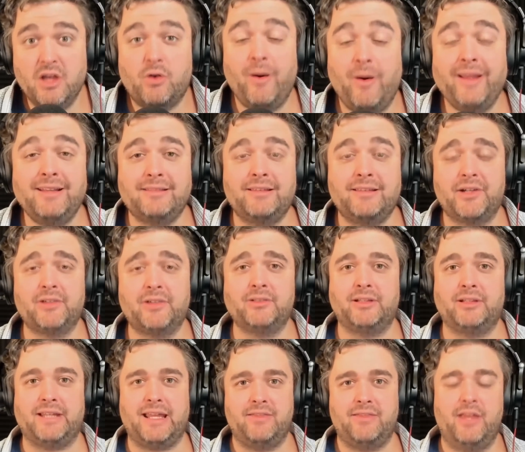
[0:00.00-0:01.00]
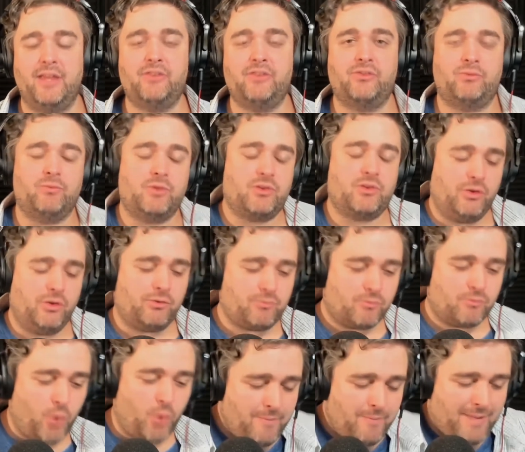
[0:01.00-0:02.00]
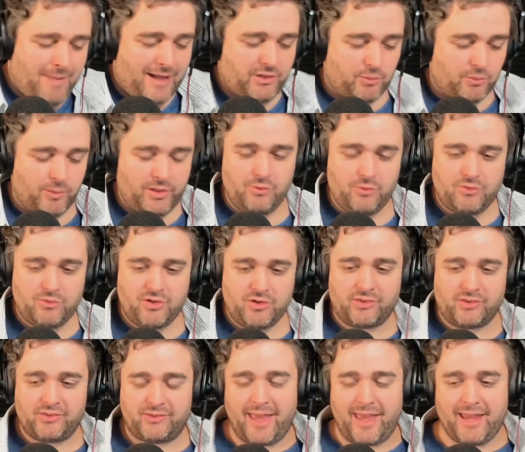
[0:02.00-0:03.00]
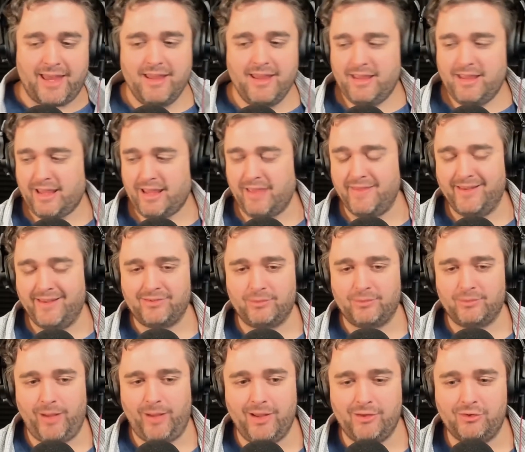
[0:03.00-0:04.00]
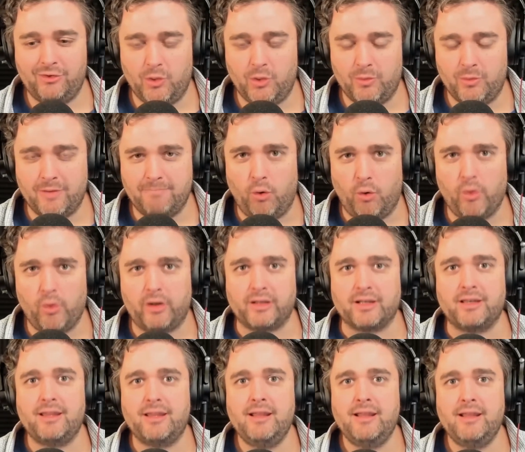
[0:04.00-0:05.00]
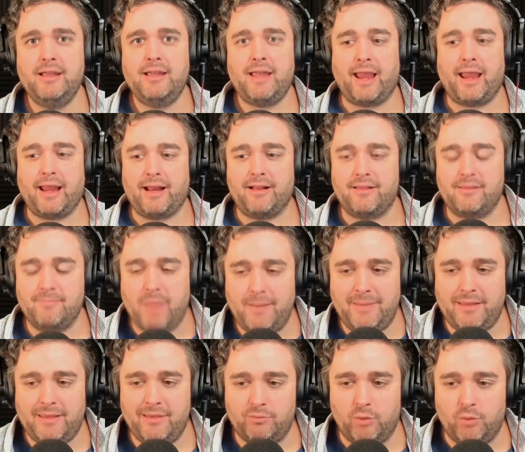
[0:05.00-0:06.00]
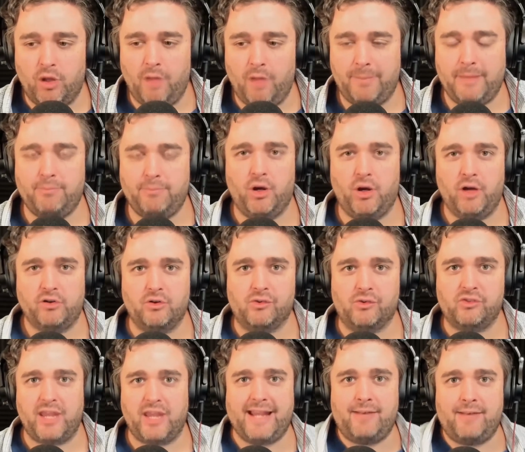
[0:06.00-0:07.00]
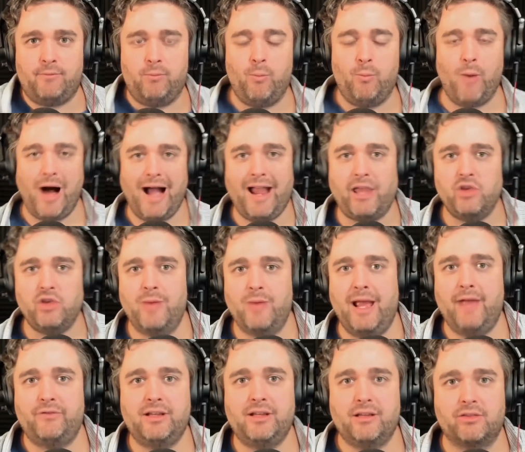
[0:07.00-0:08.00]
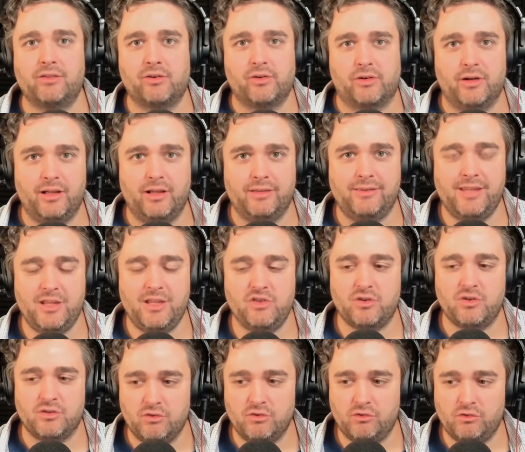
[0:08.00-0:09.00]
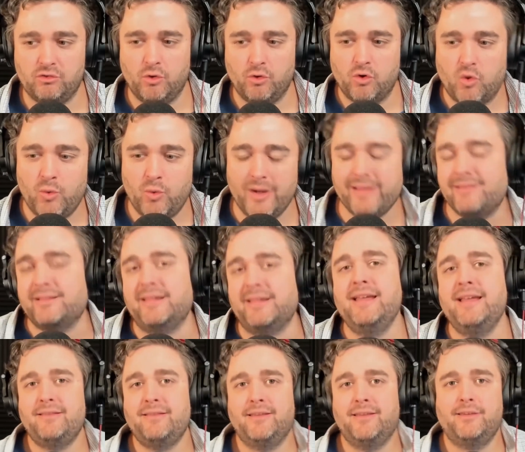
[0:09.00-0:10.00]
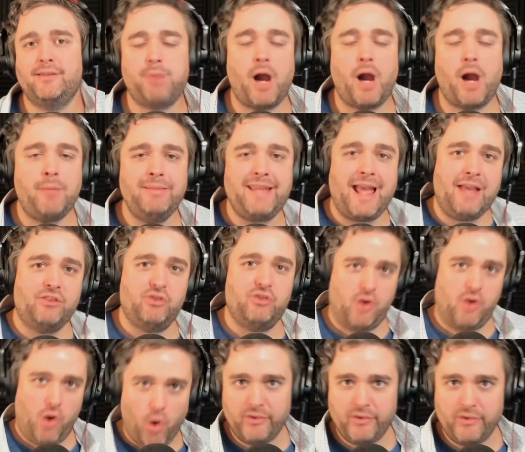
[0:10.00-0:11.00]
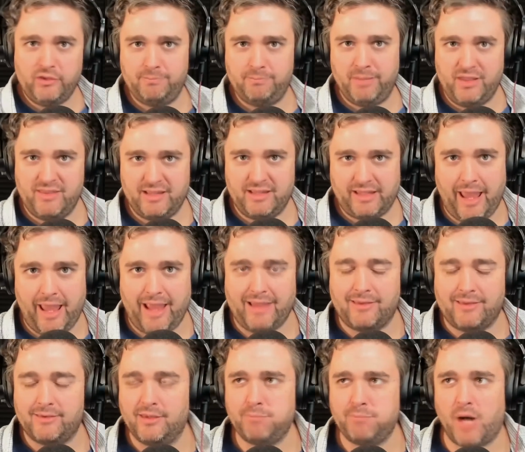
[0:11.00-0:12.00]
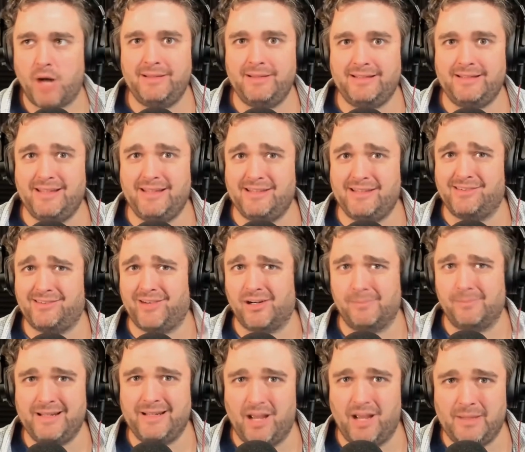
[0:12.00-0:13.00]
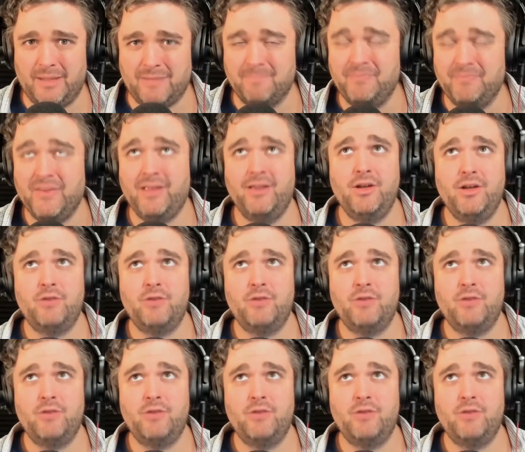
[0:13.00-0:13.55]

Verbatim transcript: Quite literally. And it's just going back to what you just said. And this is why it's so important. And maybe this will help people understand why you have to get their attention so quickly. This probably hasn't always been the case. This probably didn't start becoming